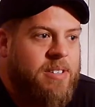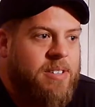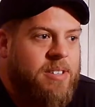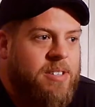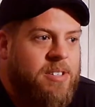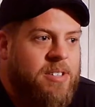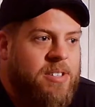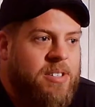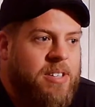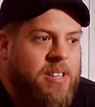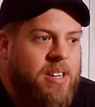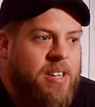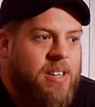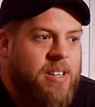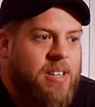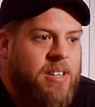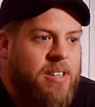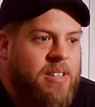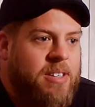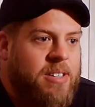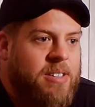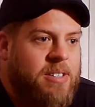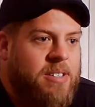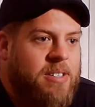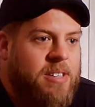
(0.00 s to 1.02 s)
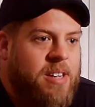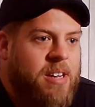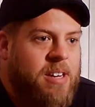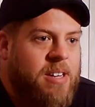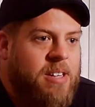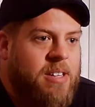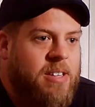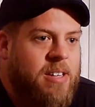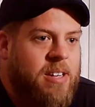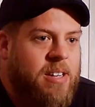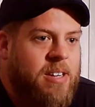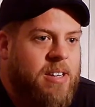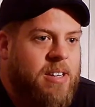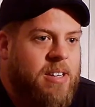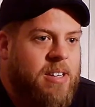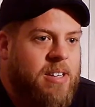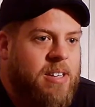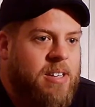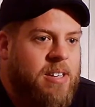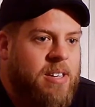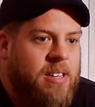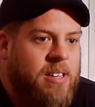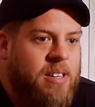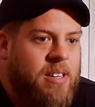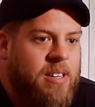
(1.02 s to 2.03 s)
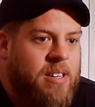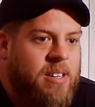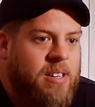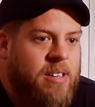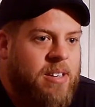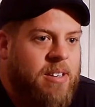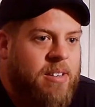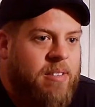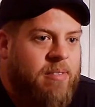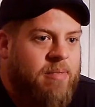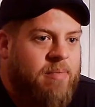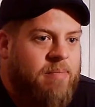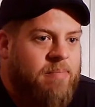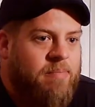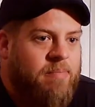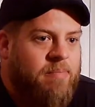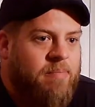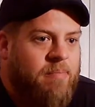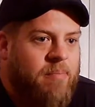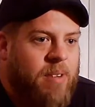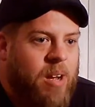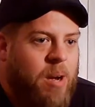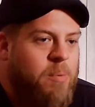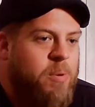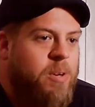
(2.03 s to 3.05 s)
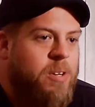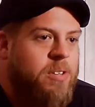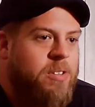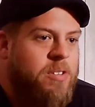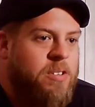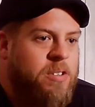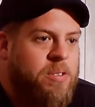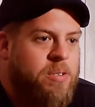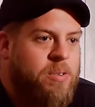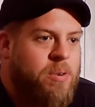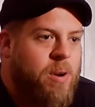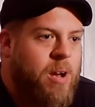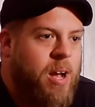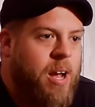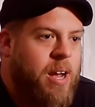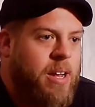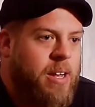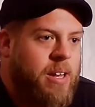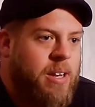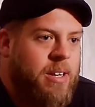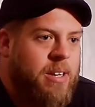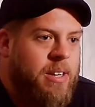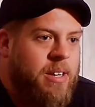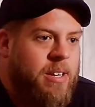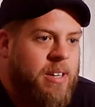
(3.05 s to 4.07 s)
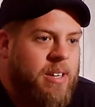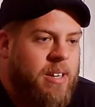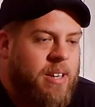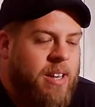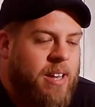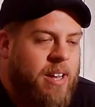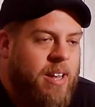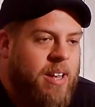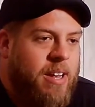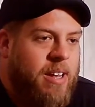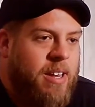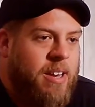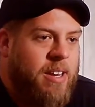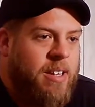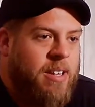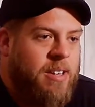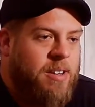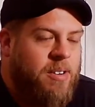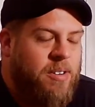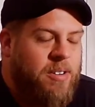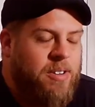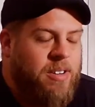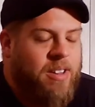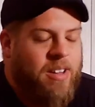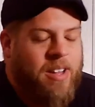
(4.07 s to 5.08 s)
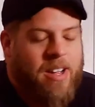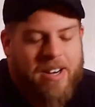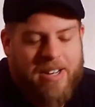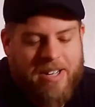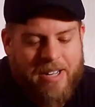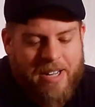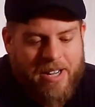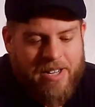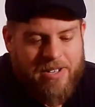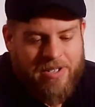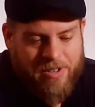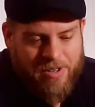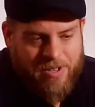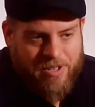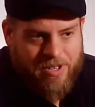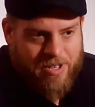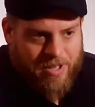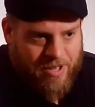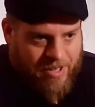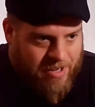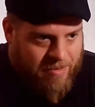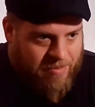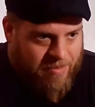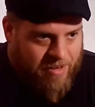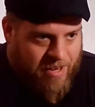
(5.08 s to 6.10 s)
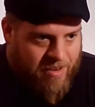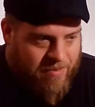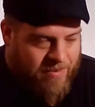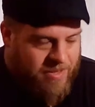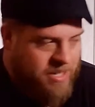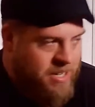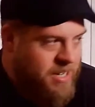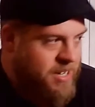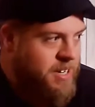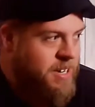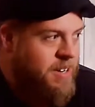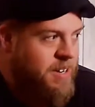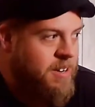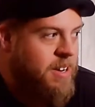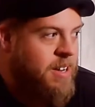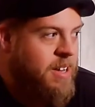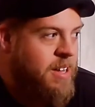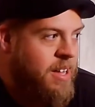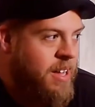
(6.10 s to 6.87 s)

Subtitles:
just kind of decided that I wanted to try it. A lot of guys aren't going to like what I have to say here,